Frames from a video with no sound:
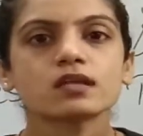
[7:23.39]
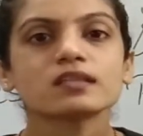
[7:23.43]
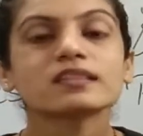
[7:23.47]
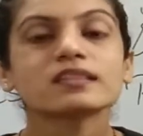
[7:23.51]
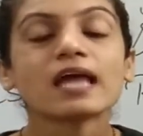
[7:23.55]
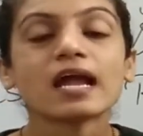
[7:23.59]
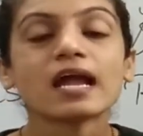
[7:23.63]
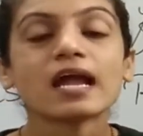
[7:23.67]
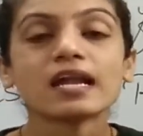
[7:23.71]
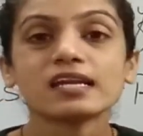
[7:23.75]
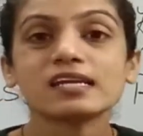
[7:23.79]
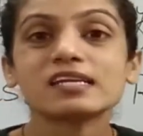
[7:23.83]

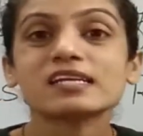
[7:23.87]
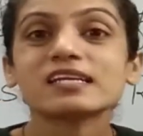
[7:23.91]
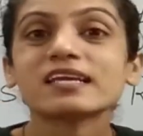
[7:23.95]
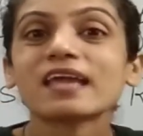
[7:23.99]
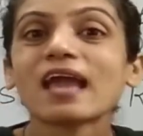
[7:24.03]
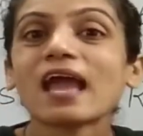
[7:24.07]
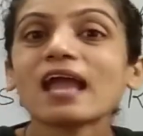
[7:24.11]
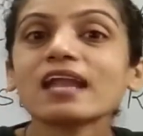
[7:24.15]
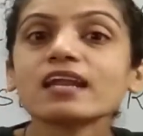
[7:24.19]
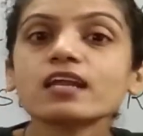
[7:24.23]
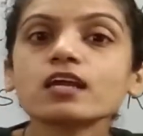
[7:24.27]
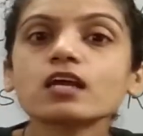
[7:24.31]
that it
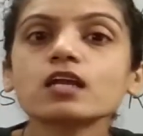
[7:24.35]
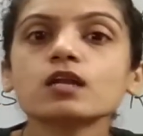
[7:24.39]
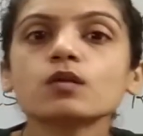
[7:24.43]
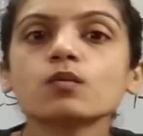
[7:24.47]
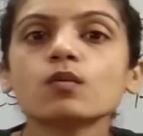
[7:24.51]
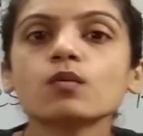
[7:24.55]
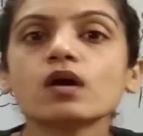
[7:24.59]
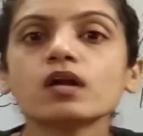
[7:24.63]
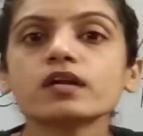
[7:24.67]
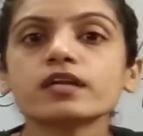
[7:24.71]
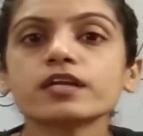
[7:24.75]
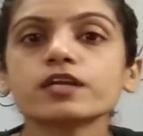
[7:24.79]
can
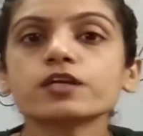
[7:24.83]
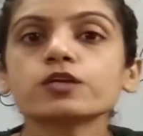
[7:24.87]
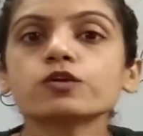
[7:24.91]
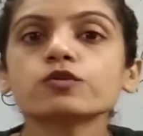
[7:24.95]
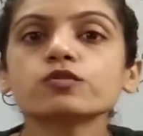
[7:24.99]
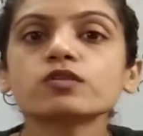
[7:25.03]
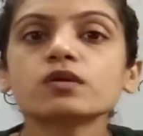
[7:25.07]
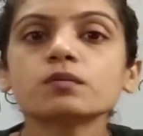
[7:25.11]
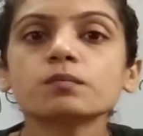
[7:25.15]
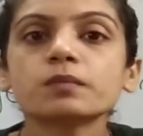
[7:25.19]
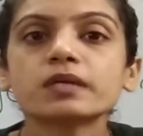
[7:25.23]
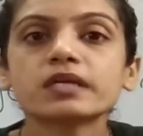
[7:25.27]
convert into
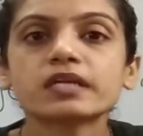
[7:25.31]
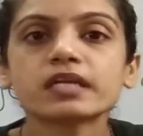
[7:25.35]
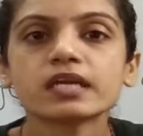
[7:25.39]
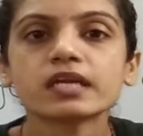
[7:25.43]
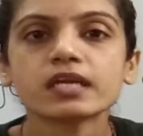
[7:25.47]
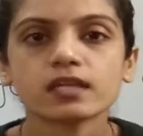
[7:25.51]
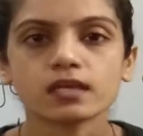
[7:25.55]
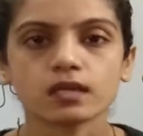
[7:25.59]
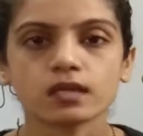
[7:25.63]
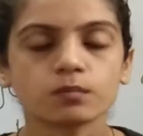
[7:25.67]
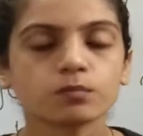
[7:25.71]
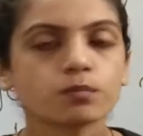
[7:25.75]
the
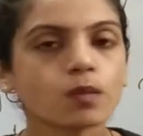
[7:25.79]
material.